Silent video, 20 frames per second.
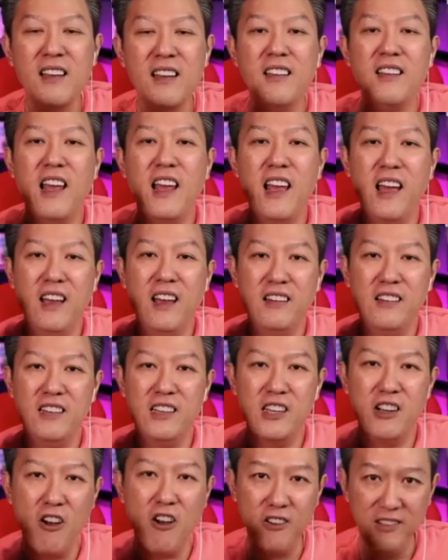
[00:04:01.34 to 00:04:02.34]
and
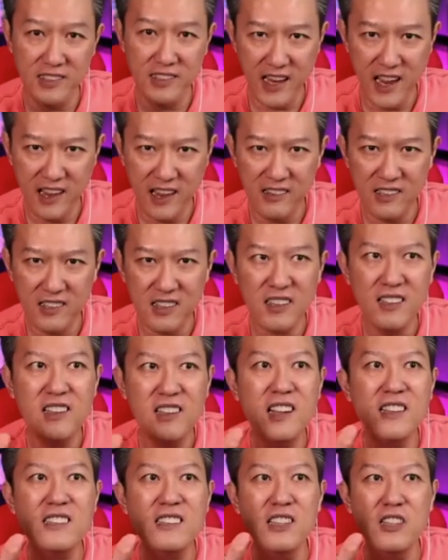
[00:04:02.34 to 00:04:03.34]
the content,
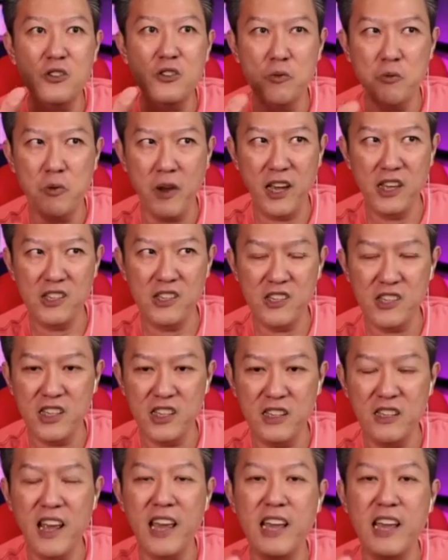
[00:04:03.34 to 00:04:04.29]
the situation,